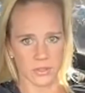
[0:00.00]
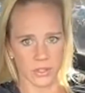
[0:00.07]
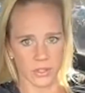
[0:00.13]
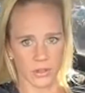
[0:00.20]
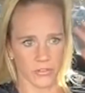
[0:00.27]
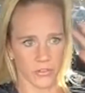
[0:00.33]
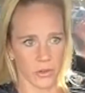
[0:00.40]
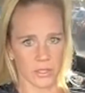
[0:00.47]
So
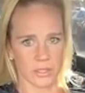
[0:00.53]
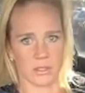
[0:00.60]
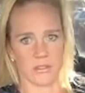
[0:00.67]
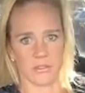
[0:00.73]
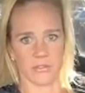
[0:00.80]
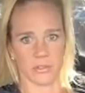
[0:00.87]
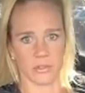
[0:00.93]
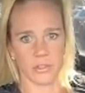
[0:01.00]
you're focused on
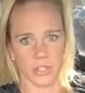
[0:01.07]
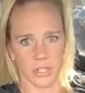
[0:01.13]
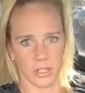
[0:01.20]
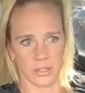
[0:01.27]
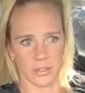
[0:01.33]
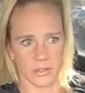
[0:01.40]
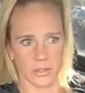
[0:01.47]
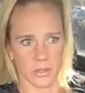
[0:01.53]
the
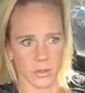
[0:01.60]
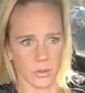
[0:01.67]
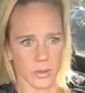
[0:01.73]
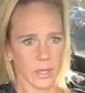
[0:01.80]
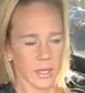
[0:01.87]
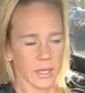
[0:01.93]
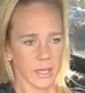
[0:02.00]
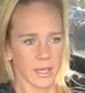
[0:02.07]
future. So